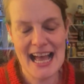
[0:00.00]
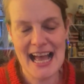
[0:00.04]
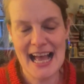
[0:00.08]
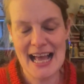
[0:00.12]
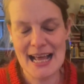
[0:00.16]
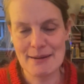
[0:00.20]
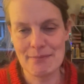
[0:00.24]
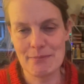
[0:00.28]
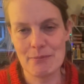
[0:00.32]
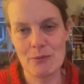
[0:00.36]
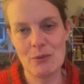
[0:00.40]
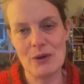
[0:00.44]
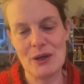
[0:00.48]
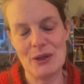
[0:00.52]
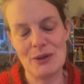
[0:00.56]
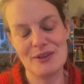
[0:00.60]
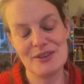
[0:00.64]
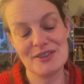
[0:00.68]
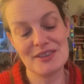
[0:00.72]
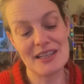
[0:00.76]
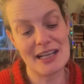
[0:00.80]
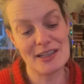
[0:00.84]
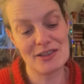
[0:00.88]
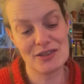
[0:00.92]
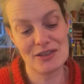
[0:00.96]
well,
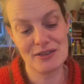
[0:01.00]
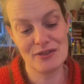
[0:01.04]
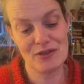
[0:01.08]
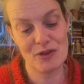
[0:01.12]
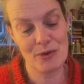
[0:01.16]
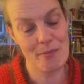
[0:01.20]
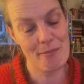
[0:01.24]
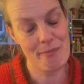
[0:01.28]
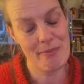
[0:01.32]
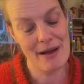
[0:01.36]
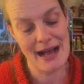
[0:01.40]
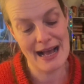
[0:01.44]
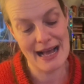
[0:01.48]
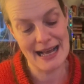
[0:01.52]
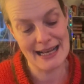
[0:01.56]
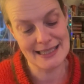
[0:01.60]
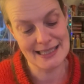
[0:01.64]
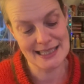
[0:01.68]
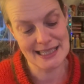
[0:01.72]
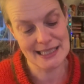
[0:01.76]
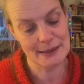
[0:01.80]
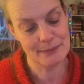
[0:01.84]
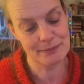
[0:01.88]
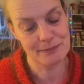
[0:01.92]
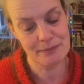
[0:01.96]
it's actually from
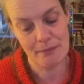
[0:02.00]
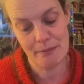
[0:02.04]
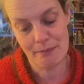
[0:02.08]
Paddy.